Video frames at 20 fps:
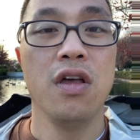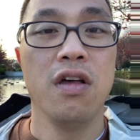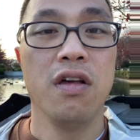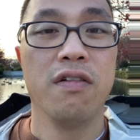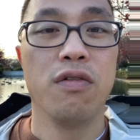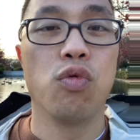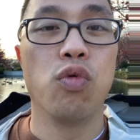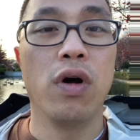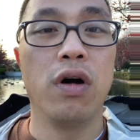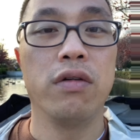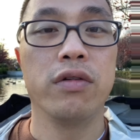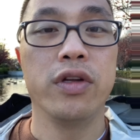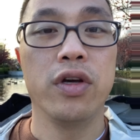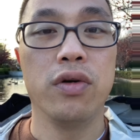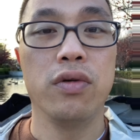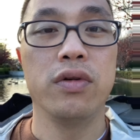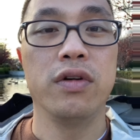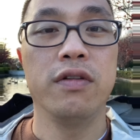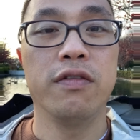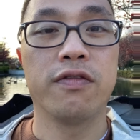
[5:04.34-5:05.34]

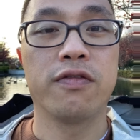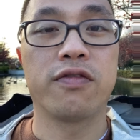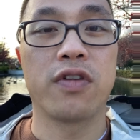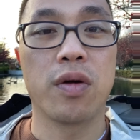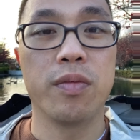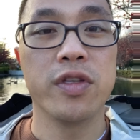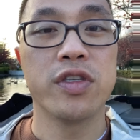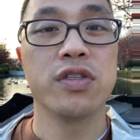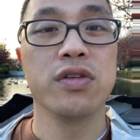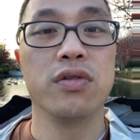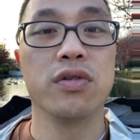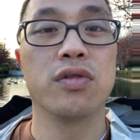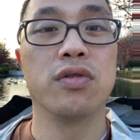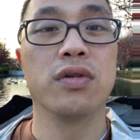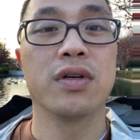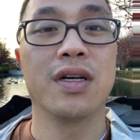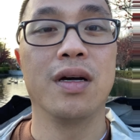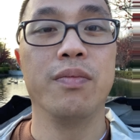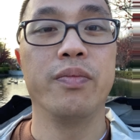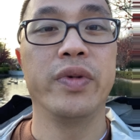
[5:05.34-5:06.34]
well-known pharmaceutical
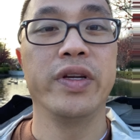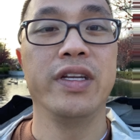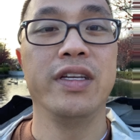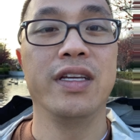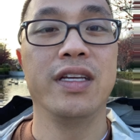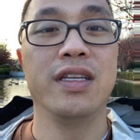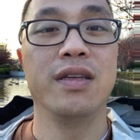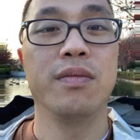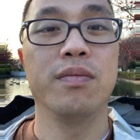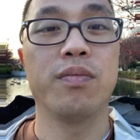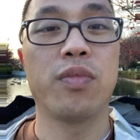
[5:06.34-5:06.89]
company and